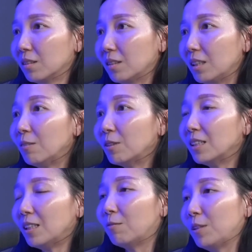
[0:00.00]
even
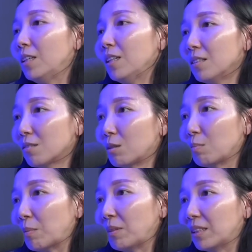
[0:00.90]
if he is a
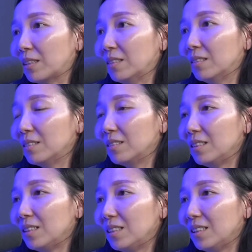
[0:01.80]
Republican,
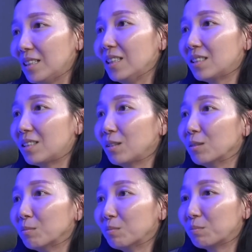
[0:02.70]
he
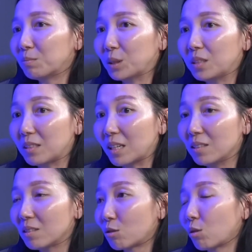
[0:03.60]
still
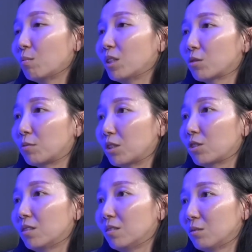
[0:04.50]
presents so much
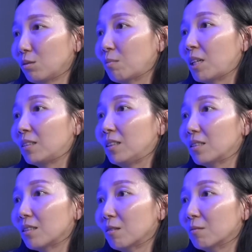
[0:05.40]
friction to the party itself.